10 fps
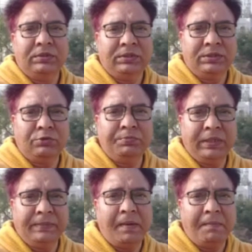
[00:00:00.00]
This should
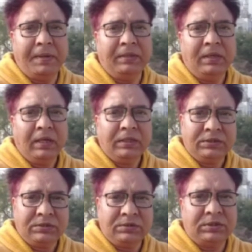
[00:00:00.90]
be remembered.
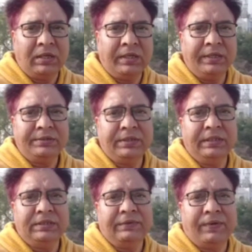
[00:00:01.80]
Sulcus
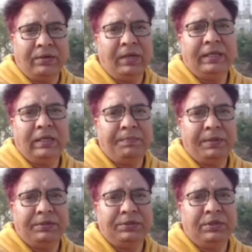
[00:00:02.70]
is a furrow-like
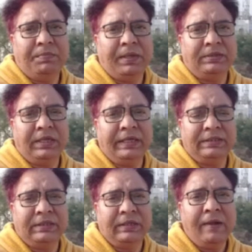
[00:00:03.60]
aperture, but
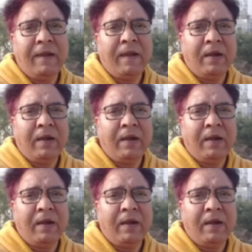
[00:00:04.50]
its uh,